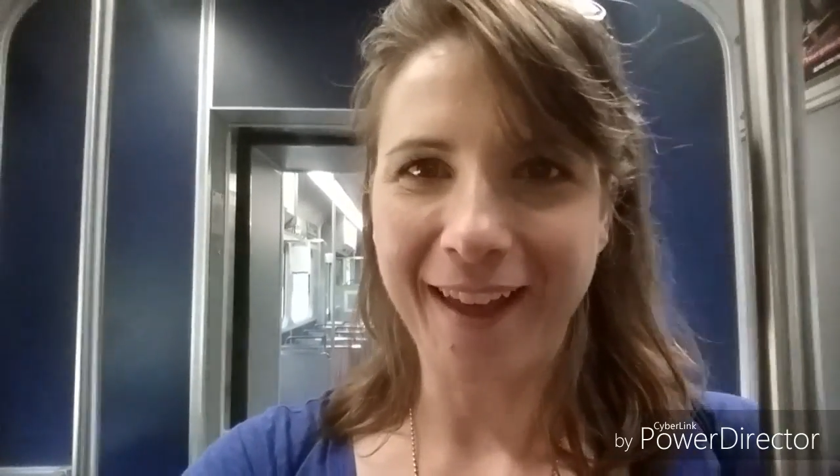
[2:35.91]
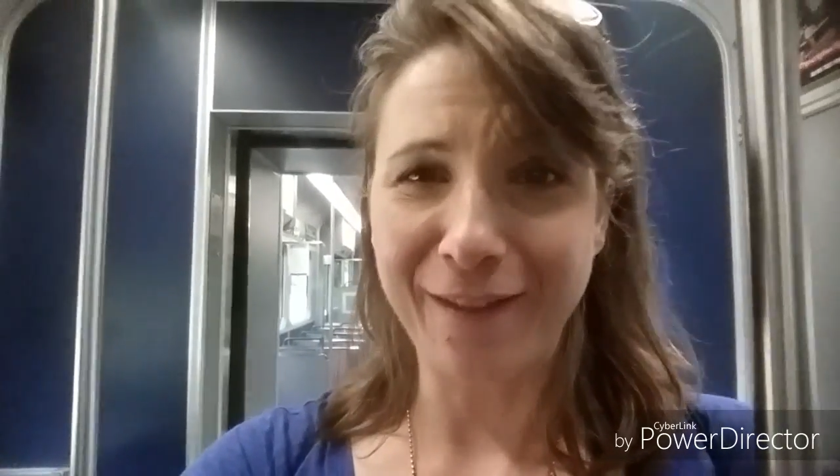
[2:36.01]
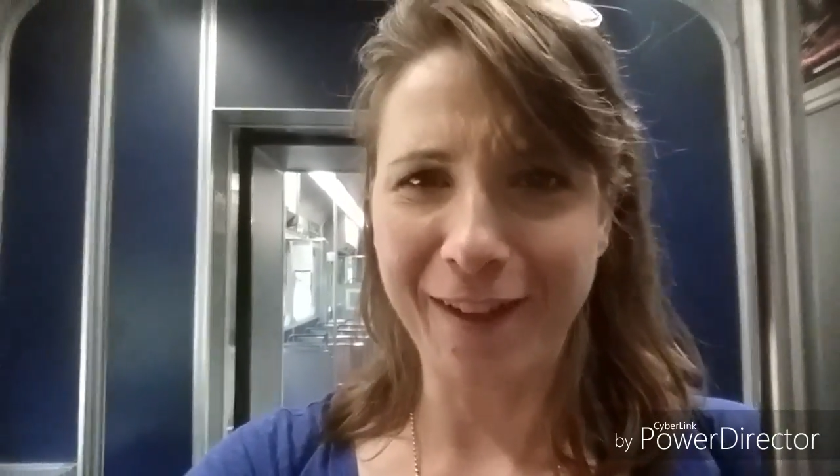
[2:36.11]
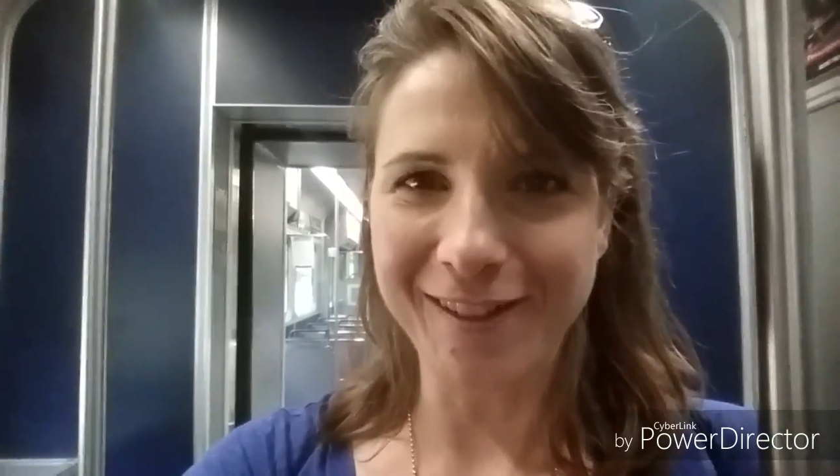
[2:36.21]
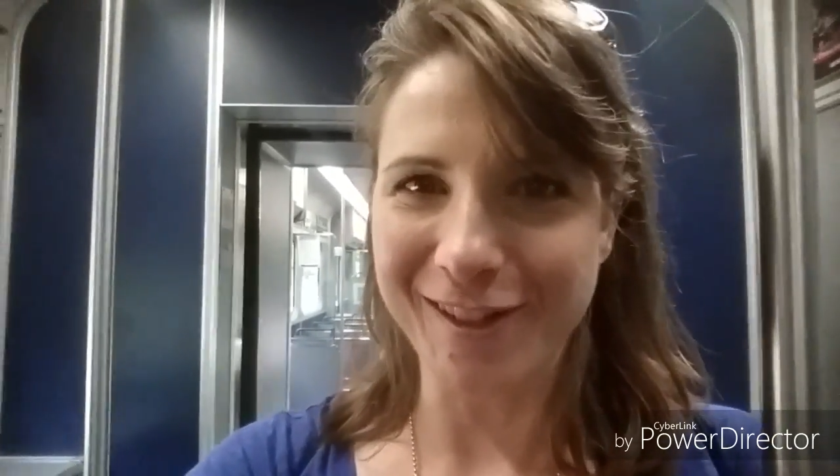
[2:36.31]

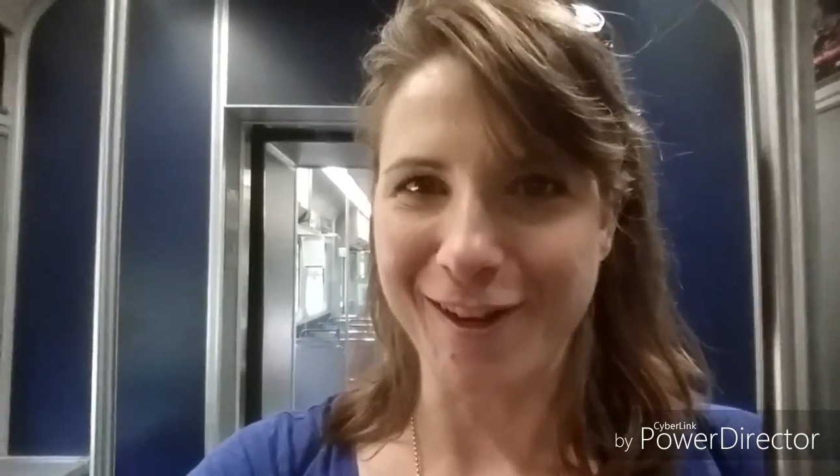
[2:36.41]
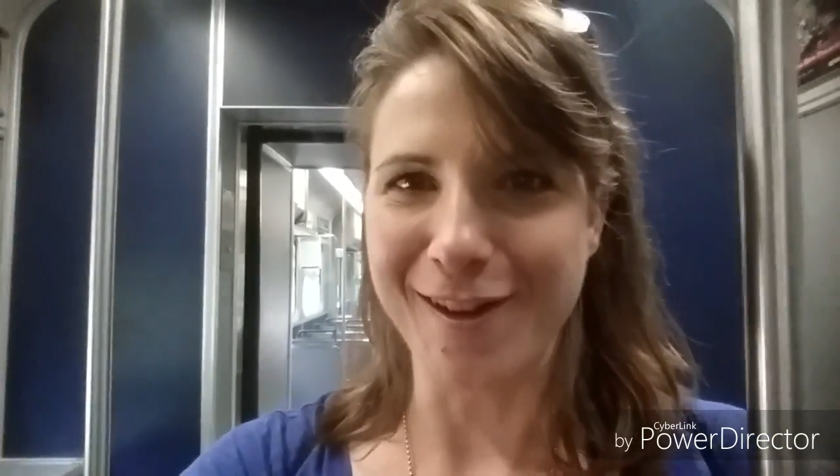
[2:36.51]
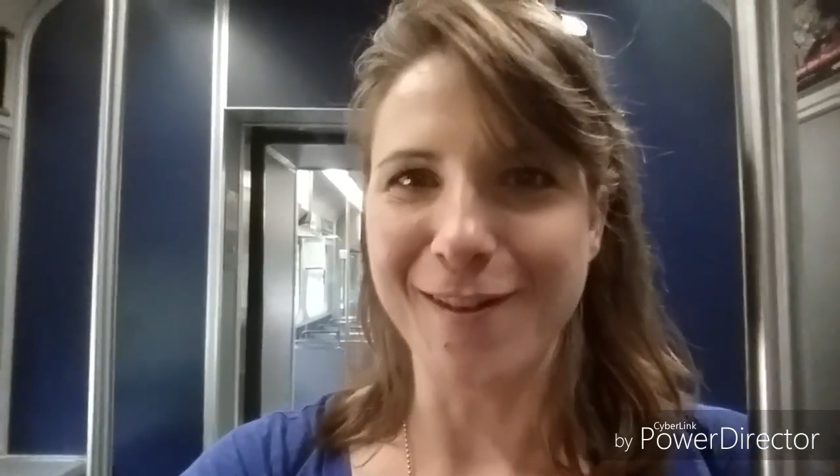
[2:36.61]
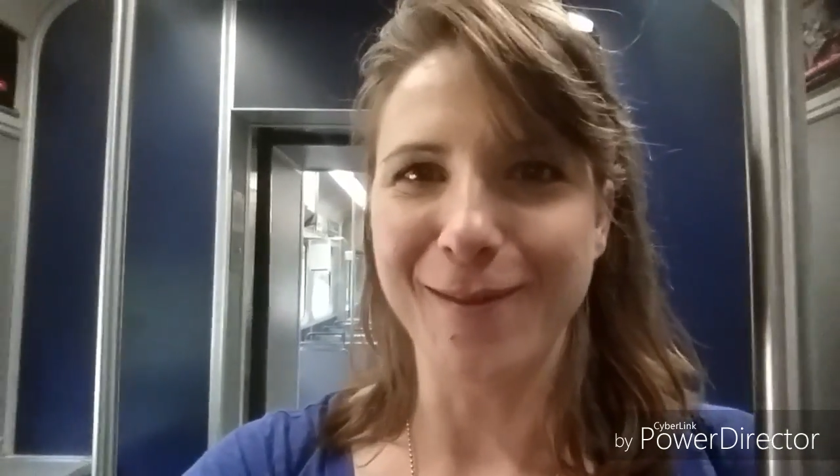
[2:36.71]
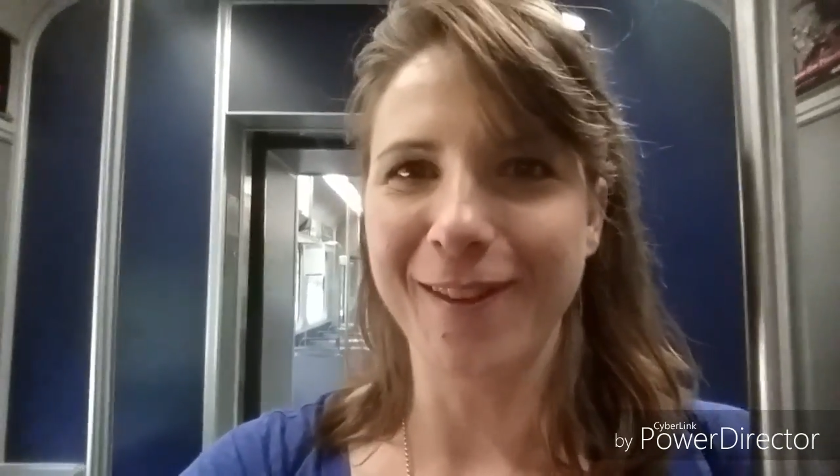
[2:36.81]
adventure
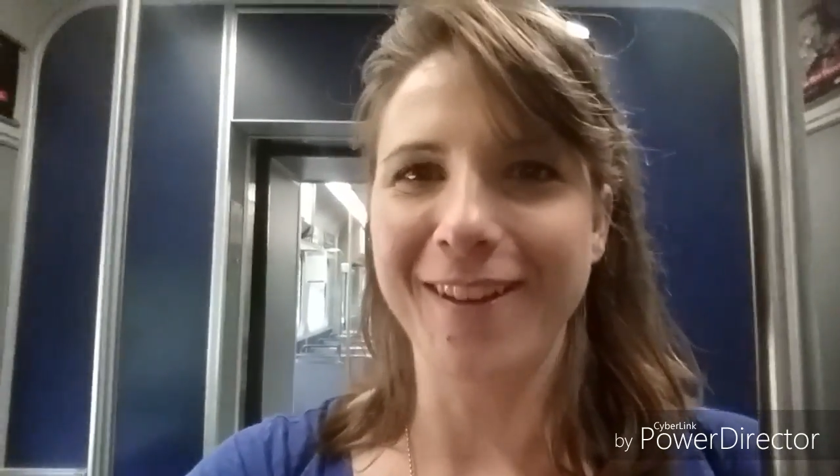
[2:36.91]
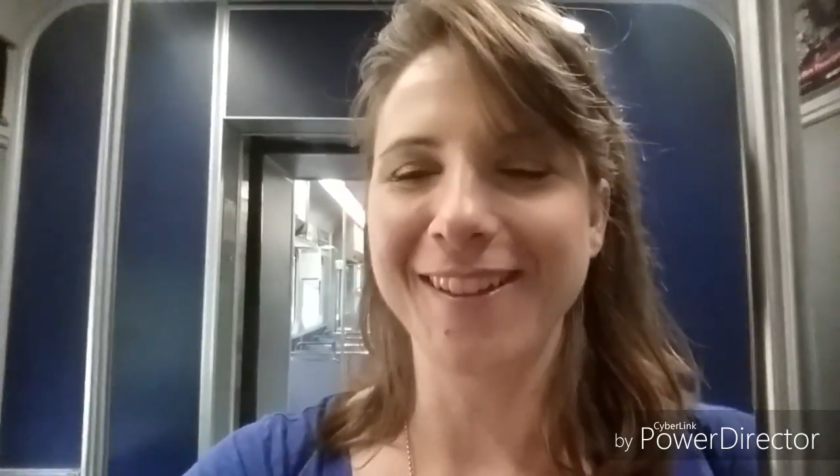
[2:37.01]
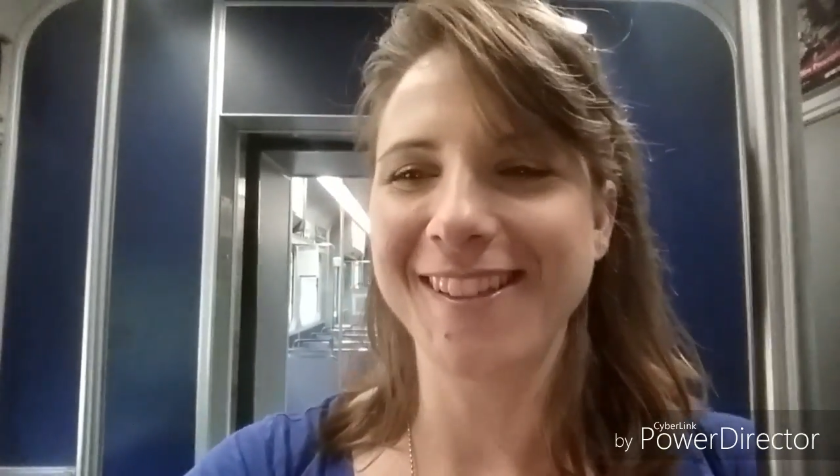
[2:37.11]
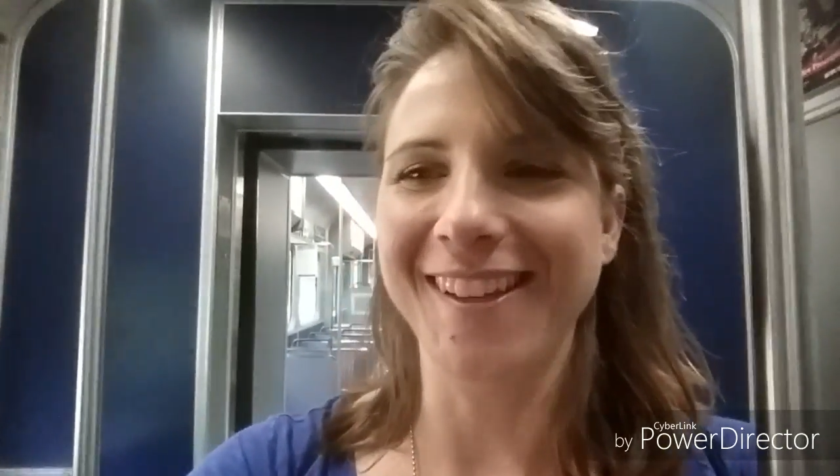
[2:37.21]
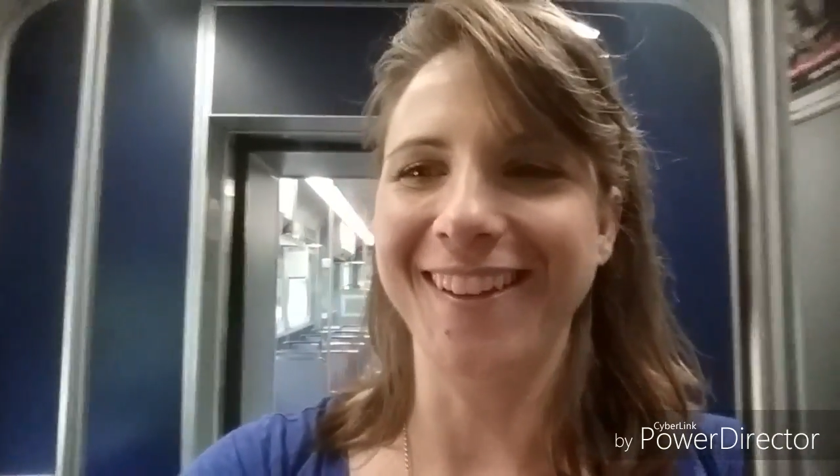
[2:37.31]
with us,